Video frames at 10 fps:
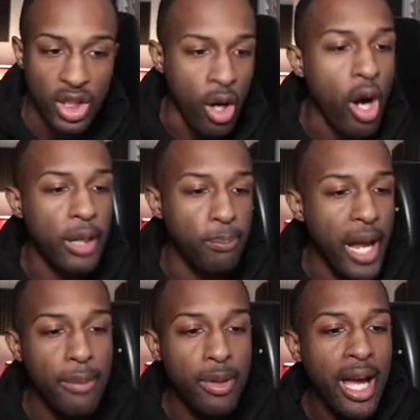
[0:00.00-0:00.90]
Alright,
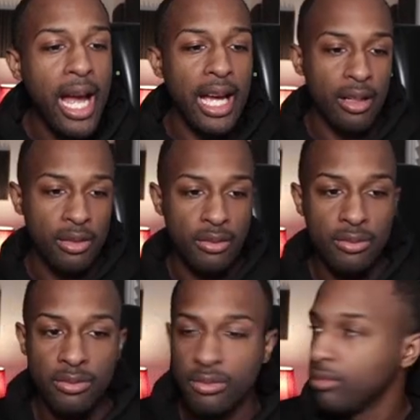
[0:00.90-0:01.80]
made me mad.
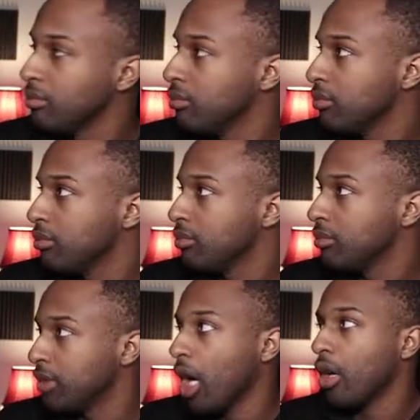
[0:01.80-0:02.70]

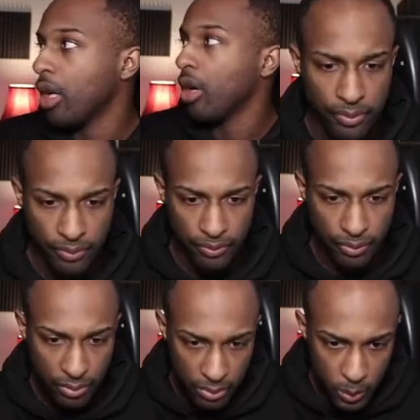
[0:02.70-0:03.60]
You already know.
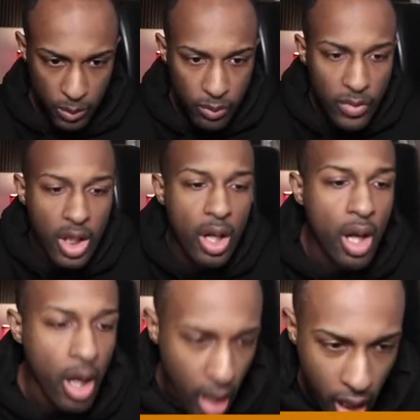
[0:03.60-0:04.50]

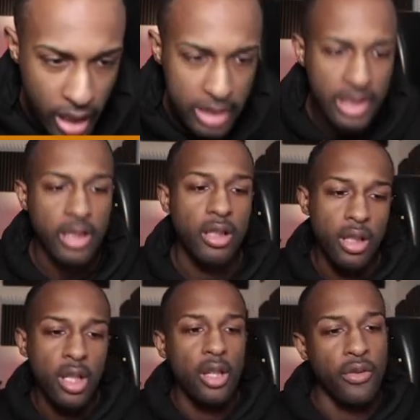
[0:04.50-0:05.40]
Alright,
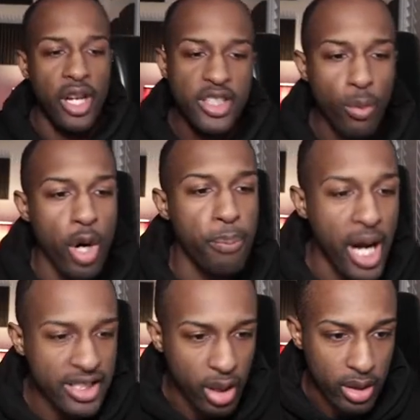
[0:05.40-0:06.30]
find some more
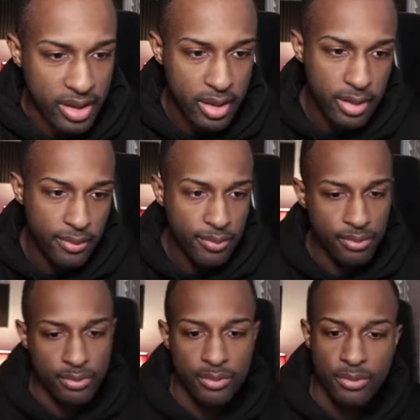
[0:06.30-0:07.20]
buzzards.
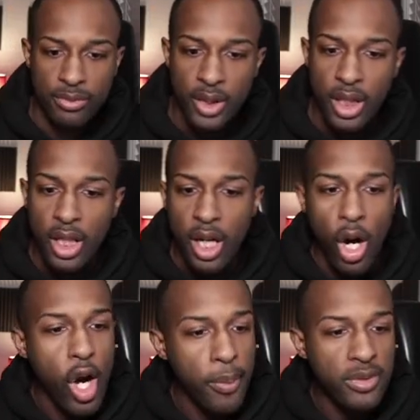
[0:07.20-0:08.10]

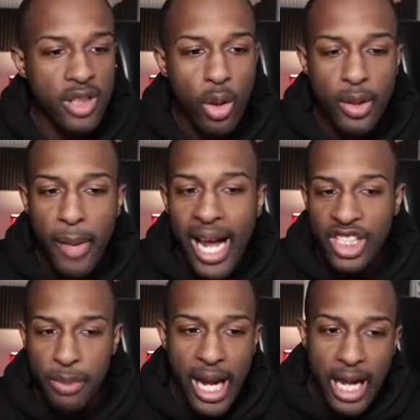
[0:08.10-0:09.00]
Hurry up and load the
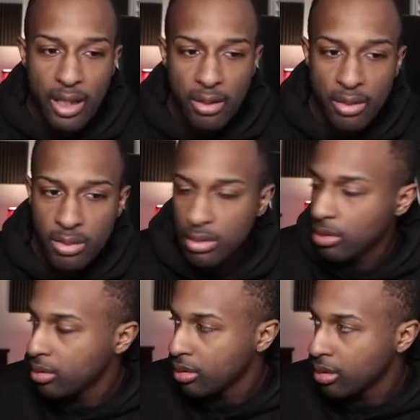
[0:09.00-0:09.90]
match, man!
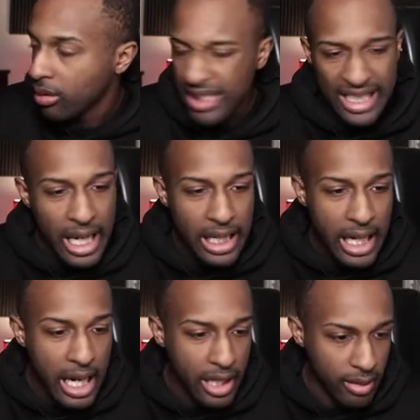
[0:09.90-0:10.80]
Get it
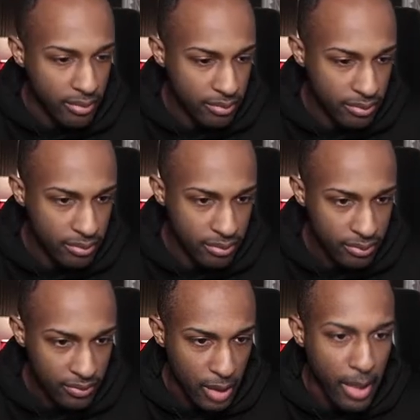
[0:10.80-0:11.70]
in!
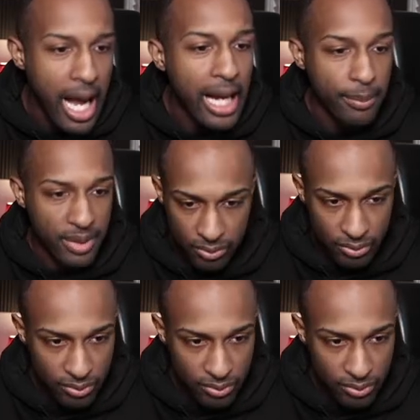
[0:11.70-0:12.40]
hyped!